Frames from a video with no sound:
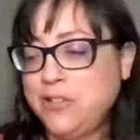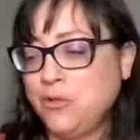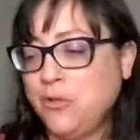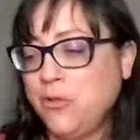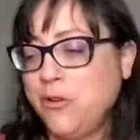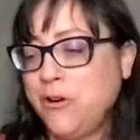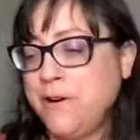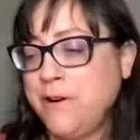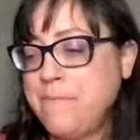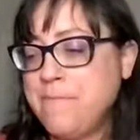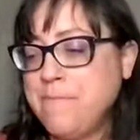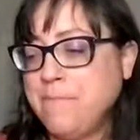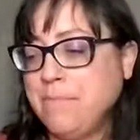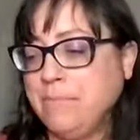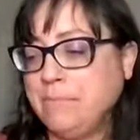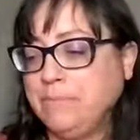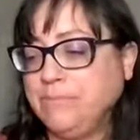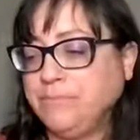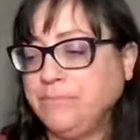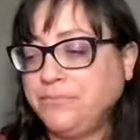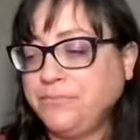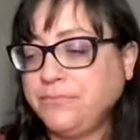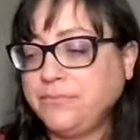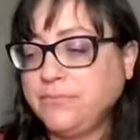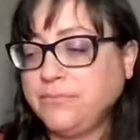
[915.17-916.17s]
Or
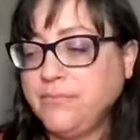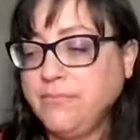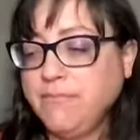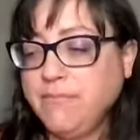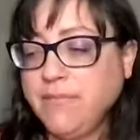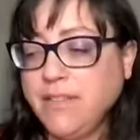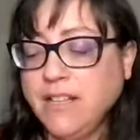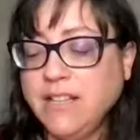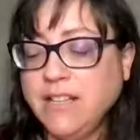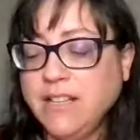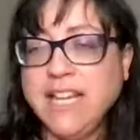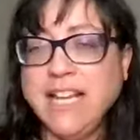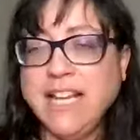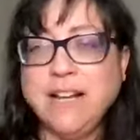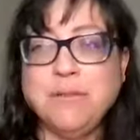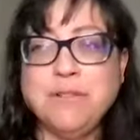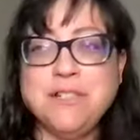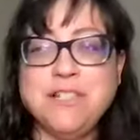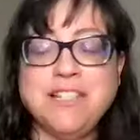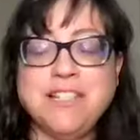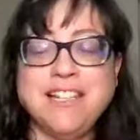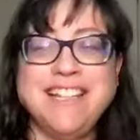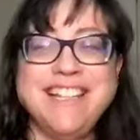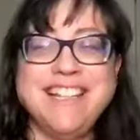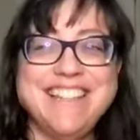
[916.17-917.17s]
like I
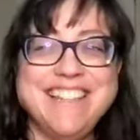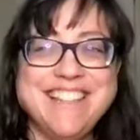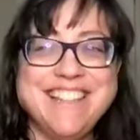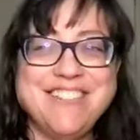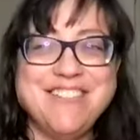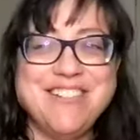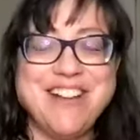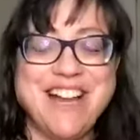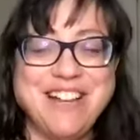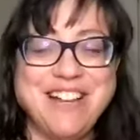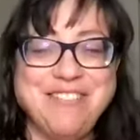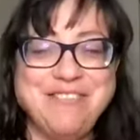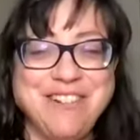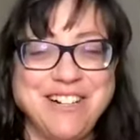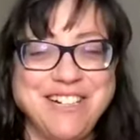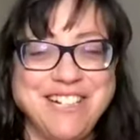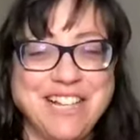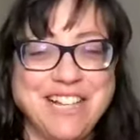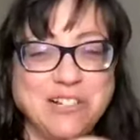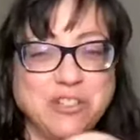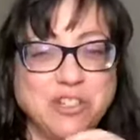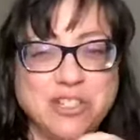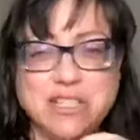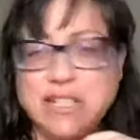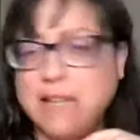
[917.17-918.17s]
was there, I had one
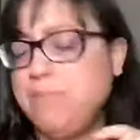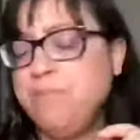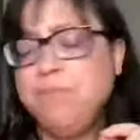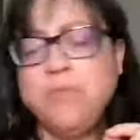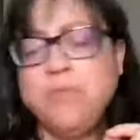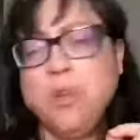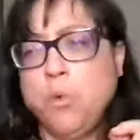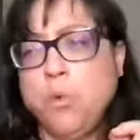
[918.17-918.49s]
gal, she's like,